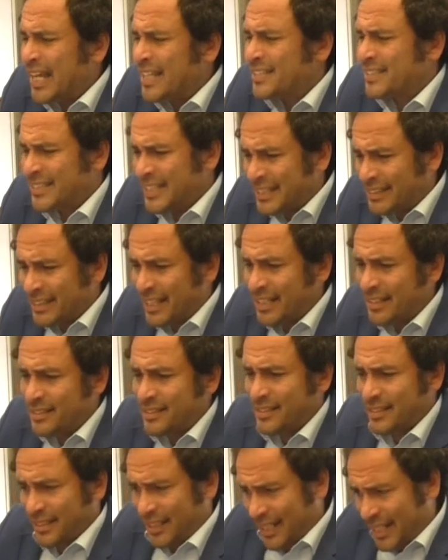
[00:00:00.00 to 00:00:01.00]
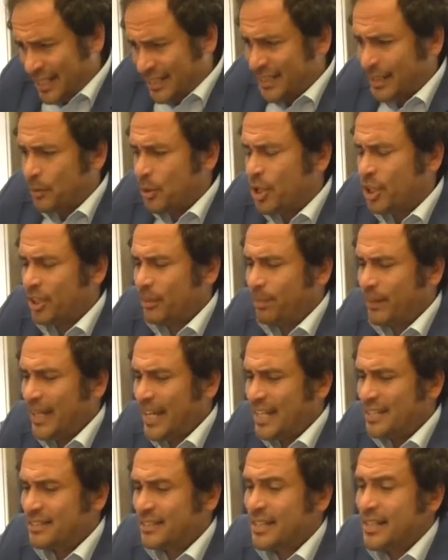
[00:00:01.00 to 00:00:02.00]
as sit-ins in the
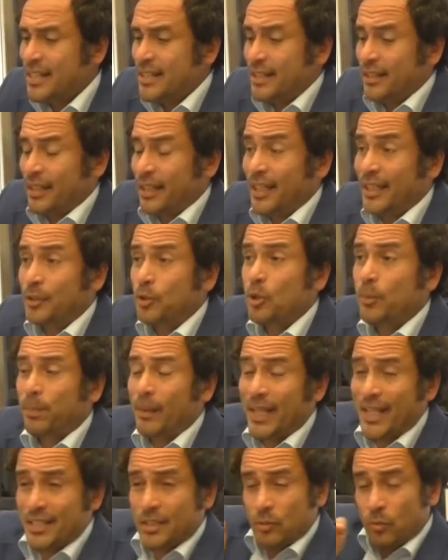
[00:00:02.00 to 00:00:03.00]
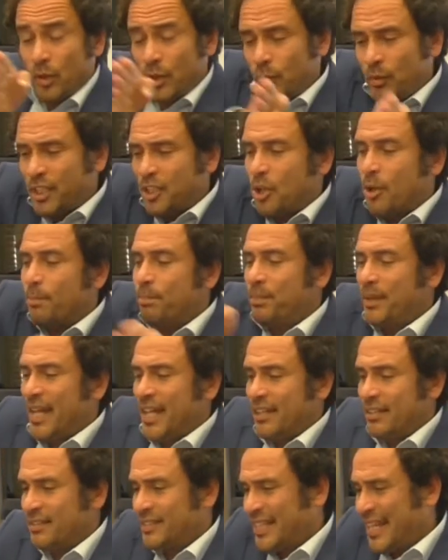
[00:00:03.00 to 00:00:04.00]
workplace took place. When we
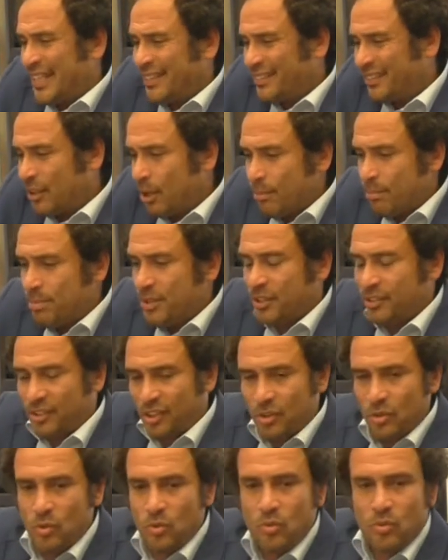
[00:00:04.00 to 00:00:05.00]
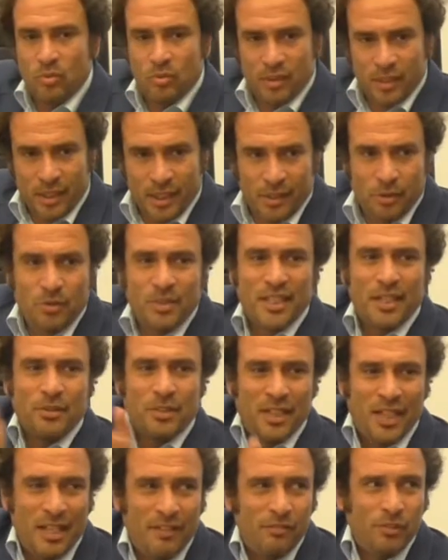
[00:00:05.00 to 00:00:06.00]
compare that number to
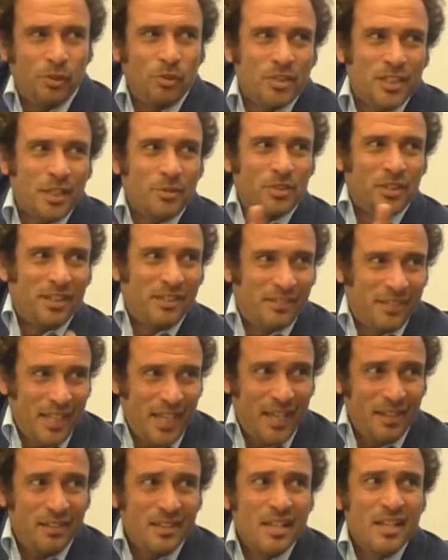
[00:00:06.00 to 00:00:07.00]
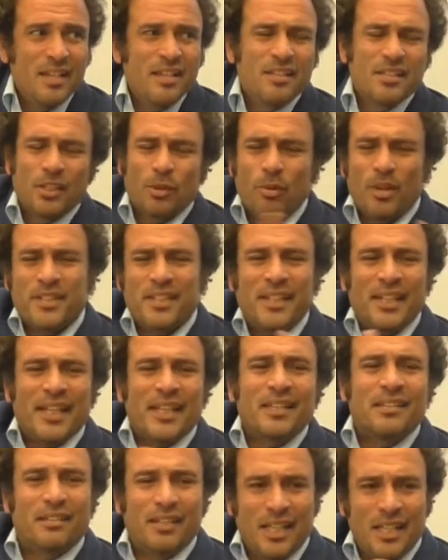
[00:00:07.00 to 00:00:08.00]
2011-2010, there was an
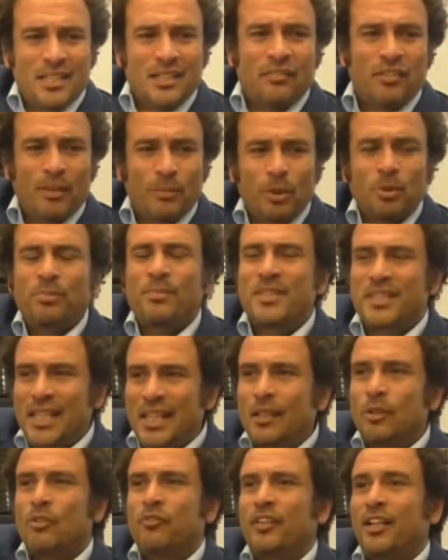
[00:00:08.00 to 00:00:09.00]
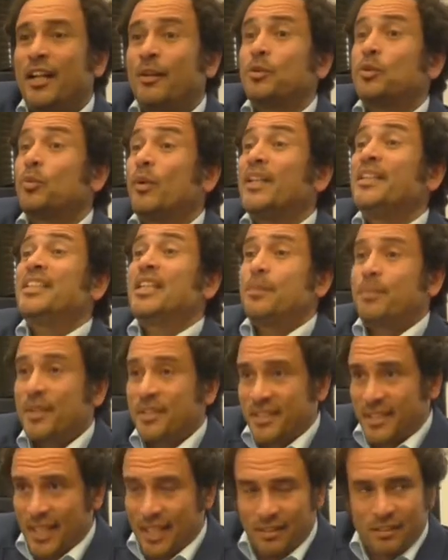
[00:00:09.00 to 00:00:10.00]
increase, if I'm not mistaken, of around
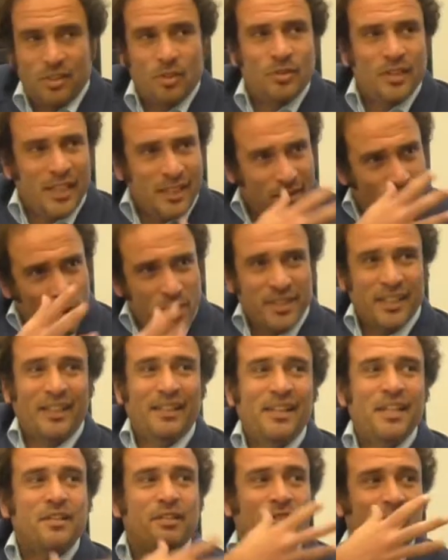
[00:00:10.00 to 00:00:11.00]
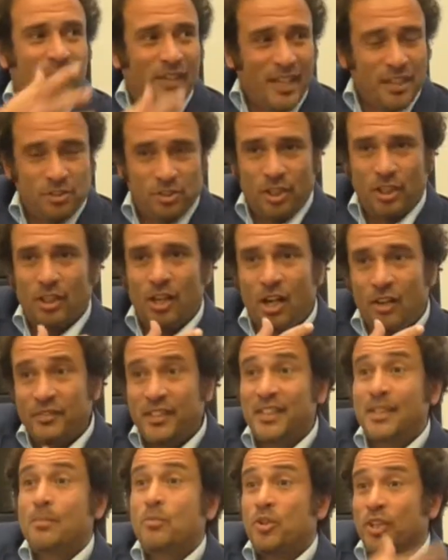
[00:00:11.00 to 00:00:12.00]
20%. So that was a clear reflection of
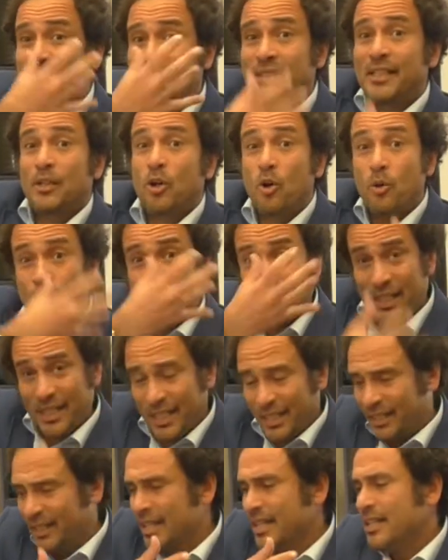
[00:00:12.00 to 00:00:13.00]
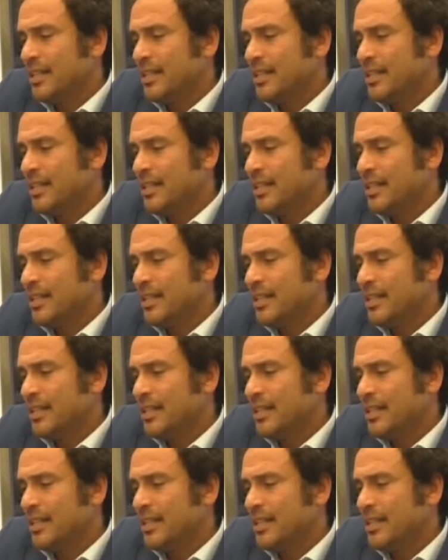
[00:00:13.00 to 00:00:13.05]
the democratic opening